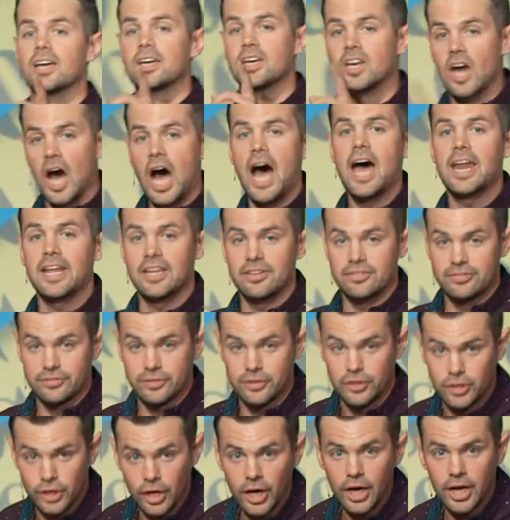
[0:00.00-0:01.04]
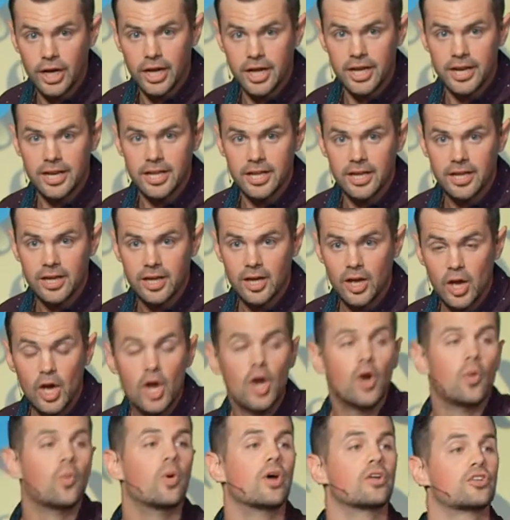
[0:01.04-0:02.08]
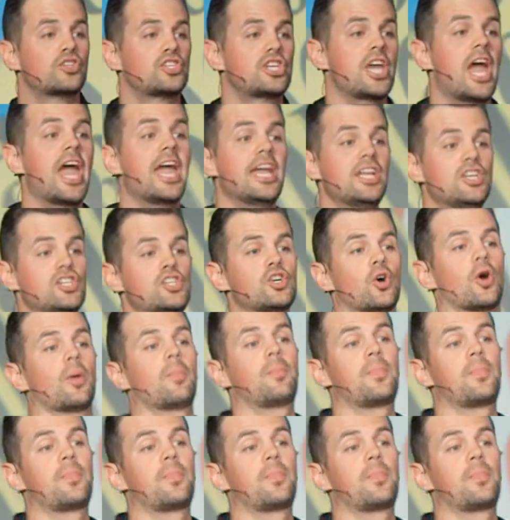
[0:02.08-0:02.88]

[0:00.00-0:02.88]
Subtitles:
God is good will change your